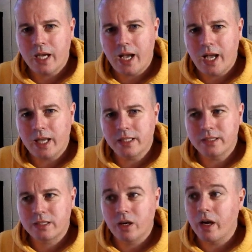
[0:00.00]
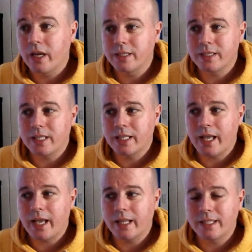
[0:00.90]
And guys,
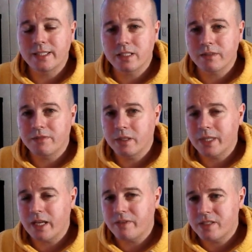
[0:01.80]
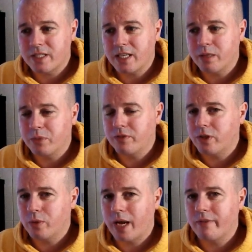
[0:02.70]
this is a film that I've seen, but if
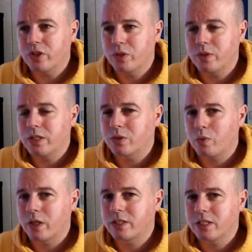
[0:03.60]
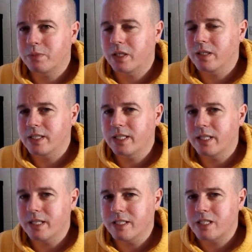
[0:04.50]
you haven't, you need to watch this because it
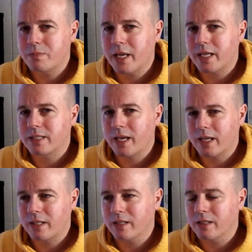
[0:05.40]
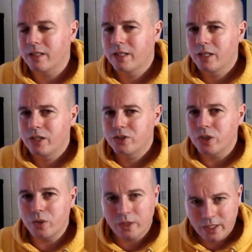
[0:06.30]
is spectacular.
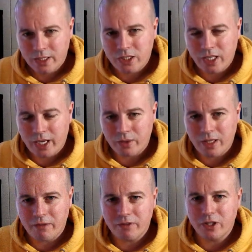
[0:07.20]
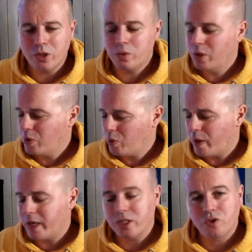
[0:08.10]
So check out that video
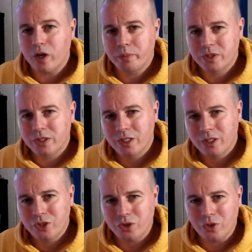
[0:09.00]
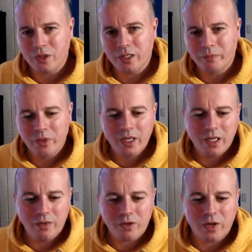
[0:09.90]
when it drops shortly.
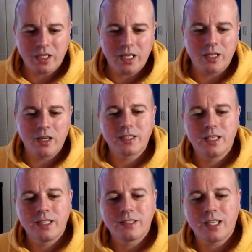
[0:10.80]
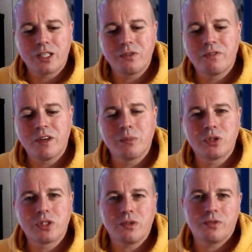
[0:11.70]
Have a great day, guys. Thank you very
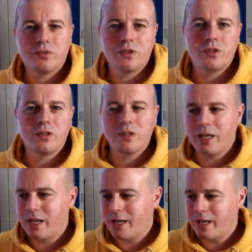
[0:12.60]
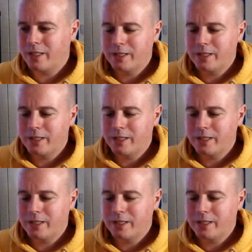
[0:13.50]
much for your